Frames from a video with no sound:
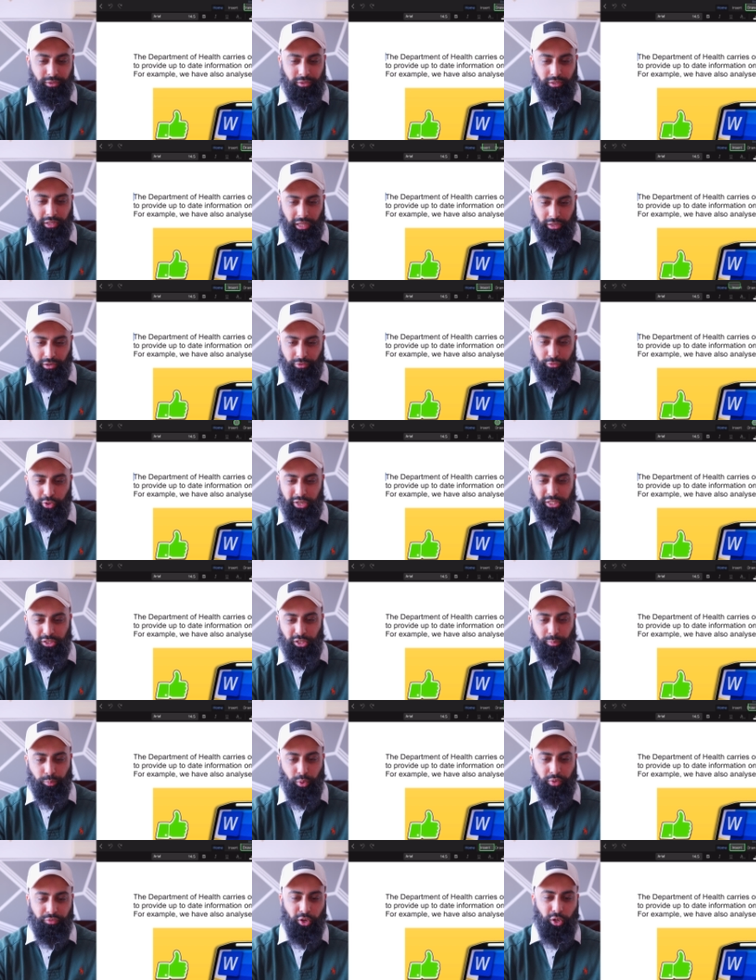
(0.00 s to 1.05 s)
like for
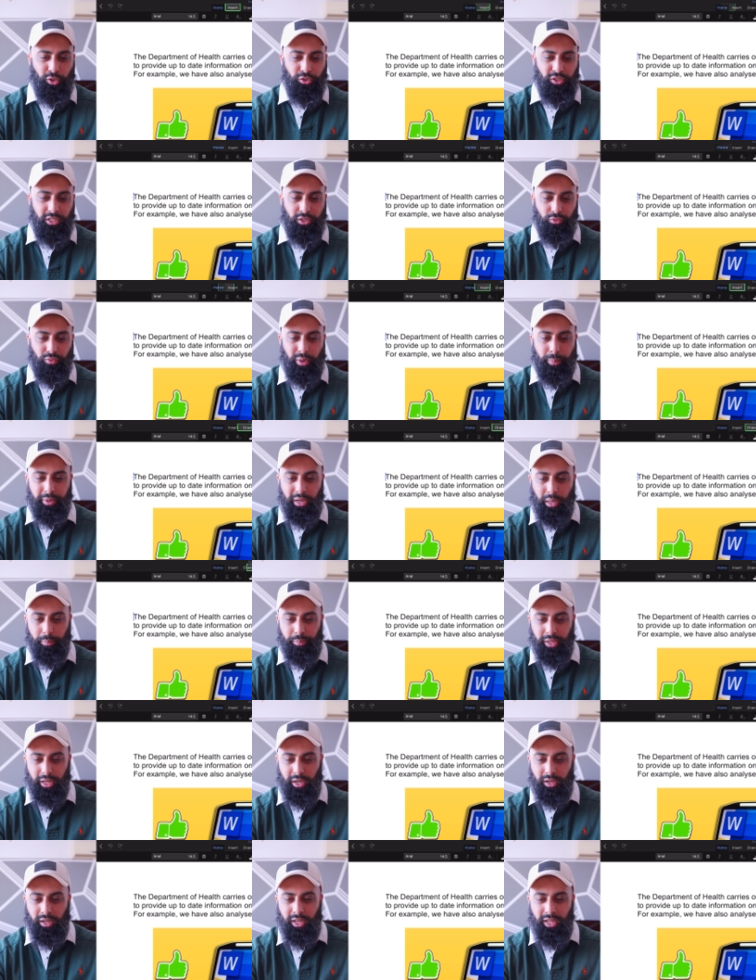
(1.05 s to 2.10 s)
example, if I go to the ribbon up
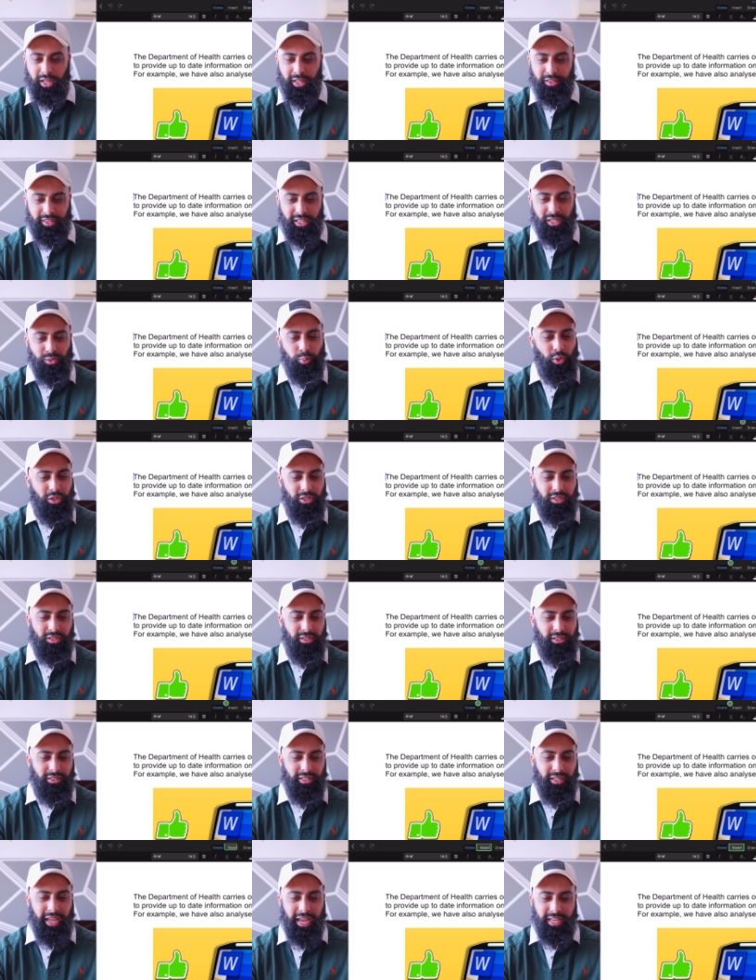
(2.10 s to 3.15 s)
here, this
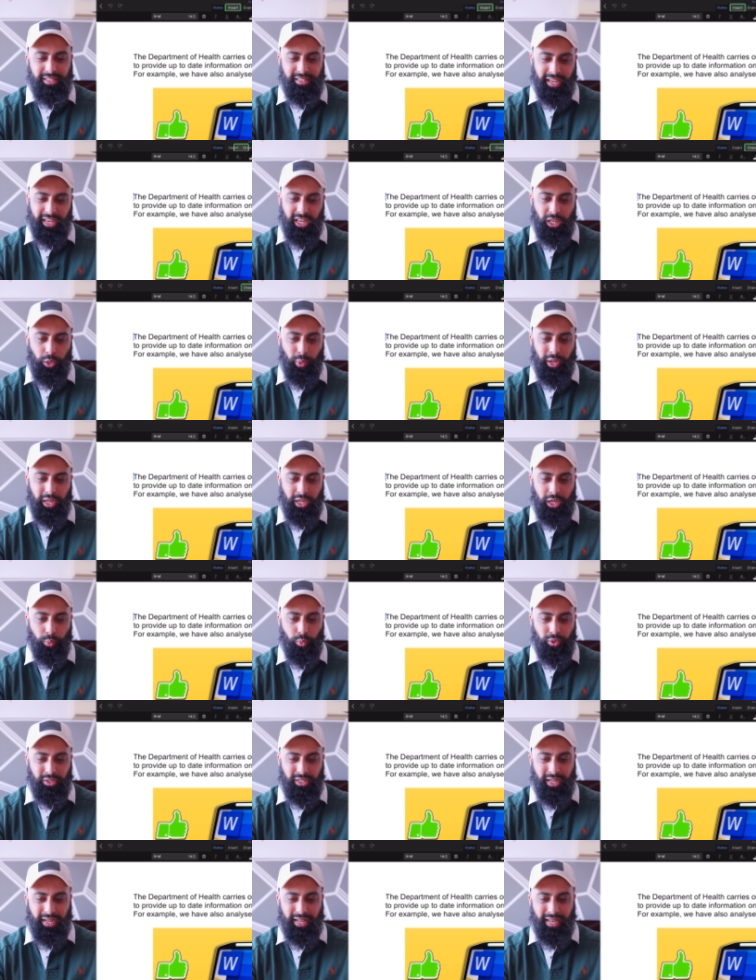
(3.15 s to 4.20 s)
was the case anyway. It
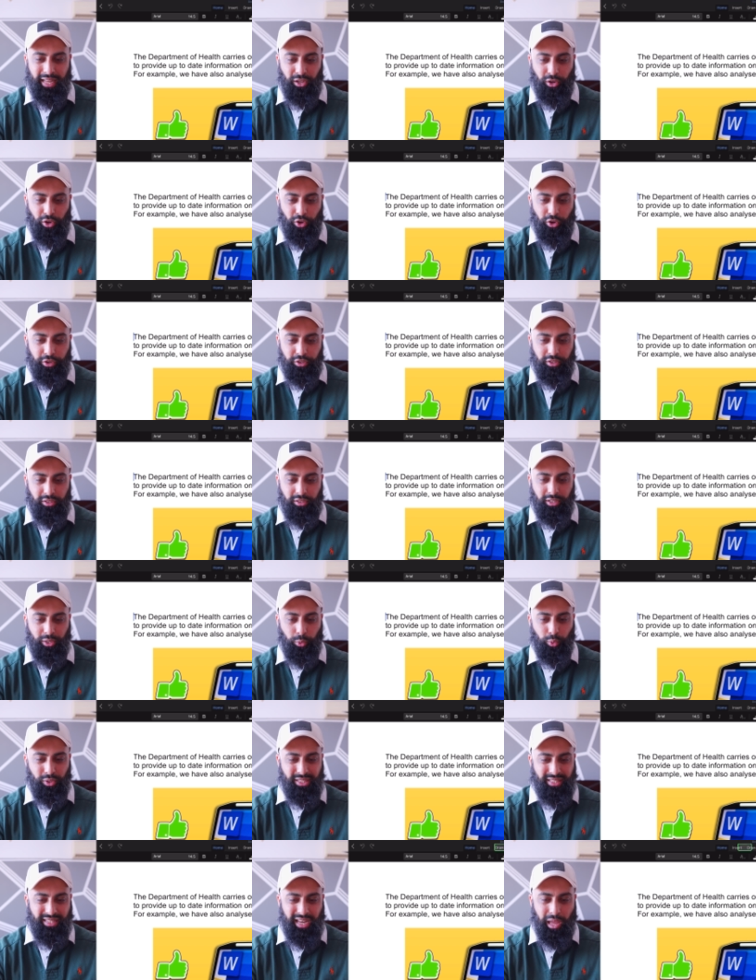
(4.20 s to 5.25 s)
would click on, it
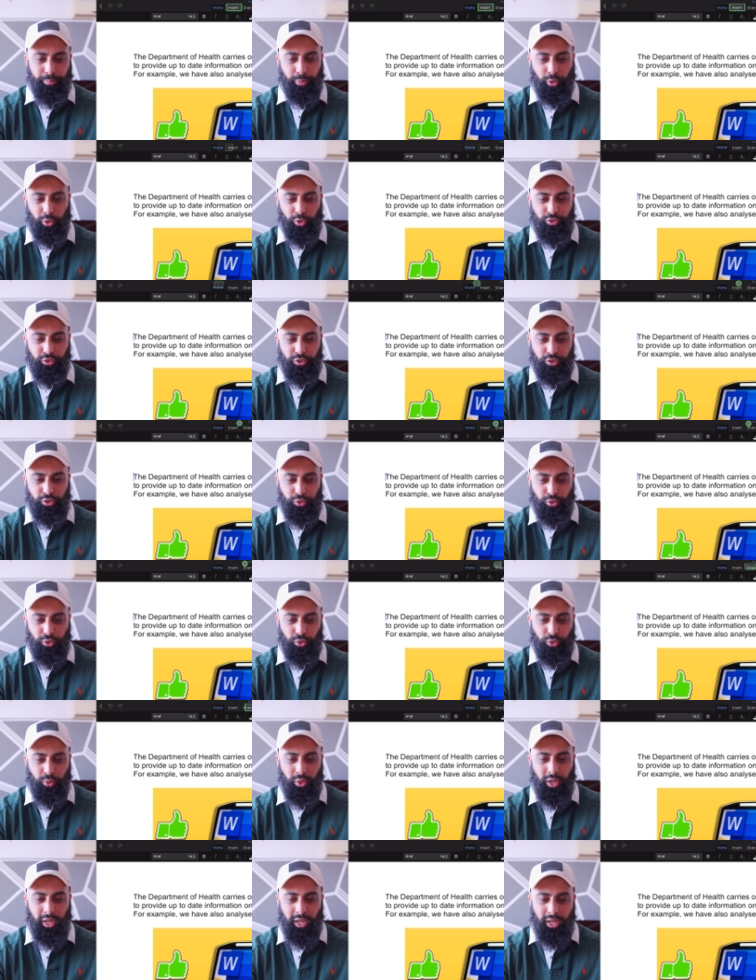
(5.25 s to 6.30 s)
will snap
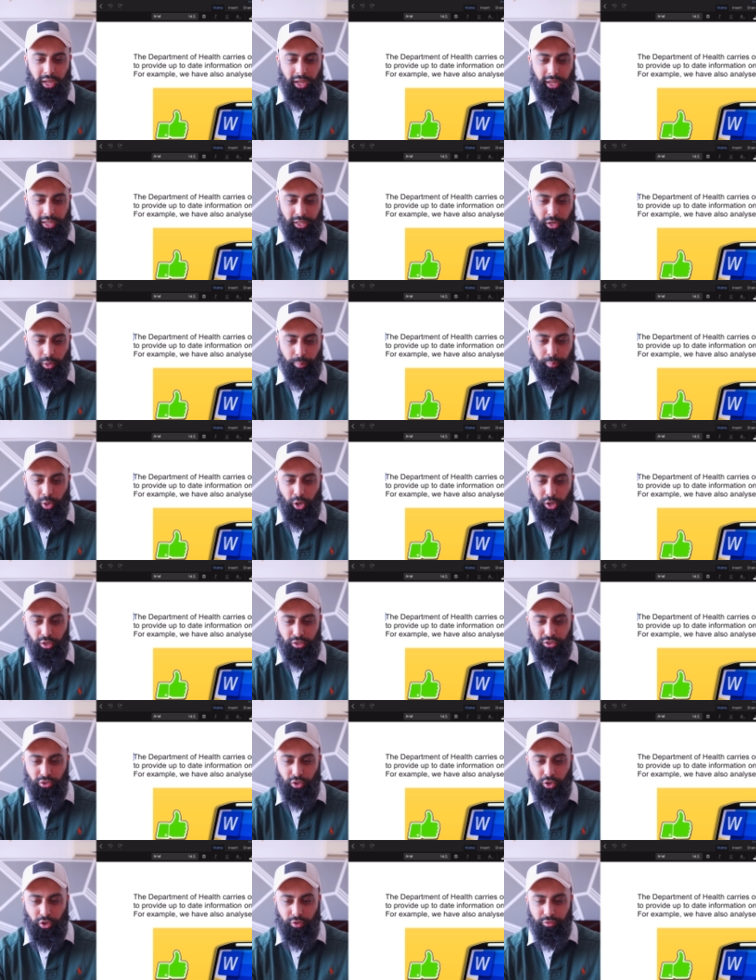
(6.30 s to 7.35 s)
onto, you know,
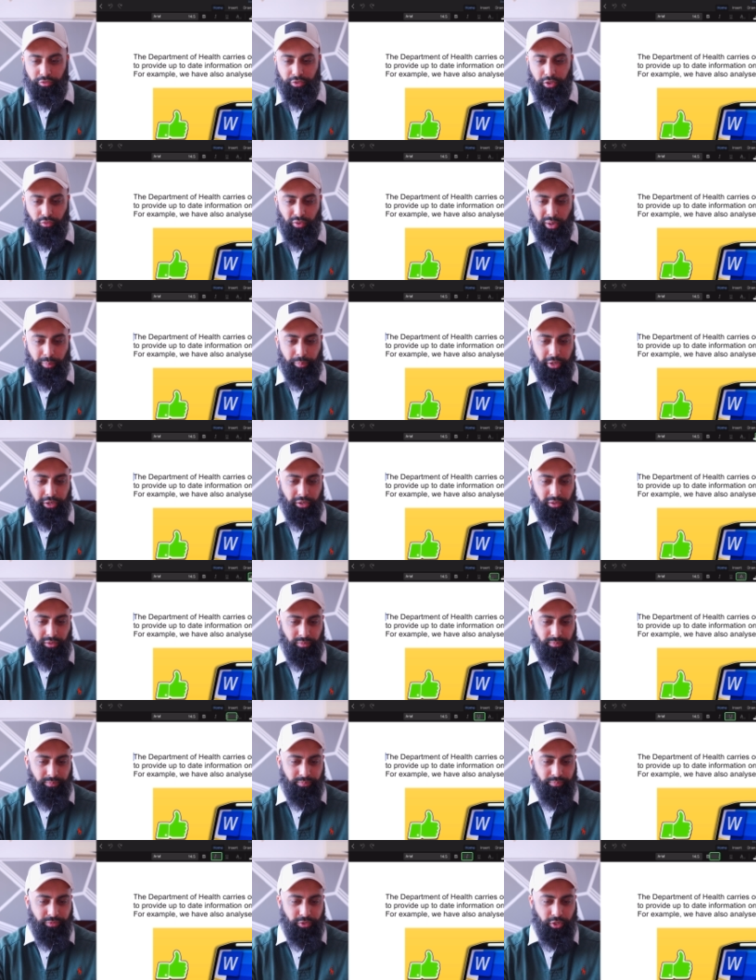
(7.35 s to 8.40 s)
parts of the ribbon
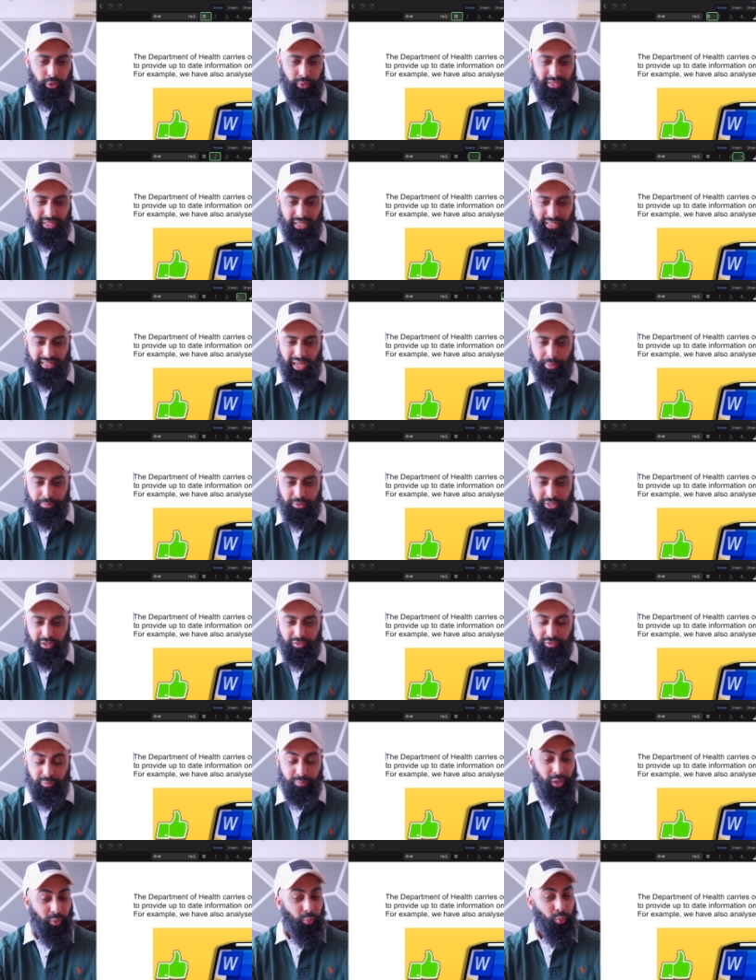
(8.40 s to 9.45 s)
so it's
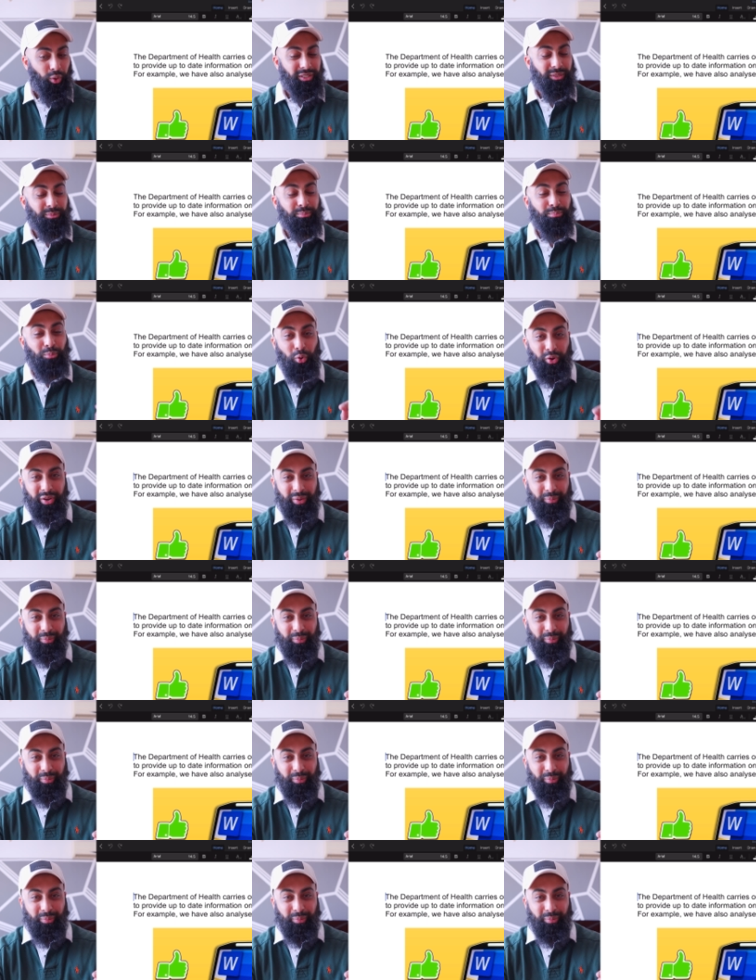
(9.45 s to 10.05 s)
adaptive. But what's more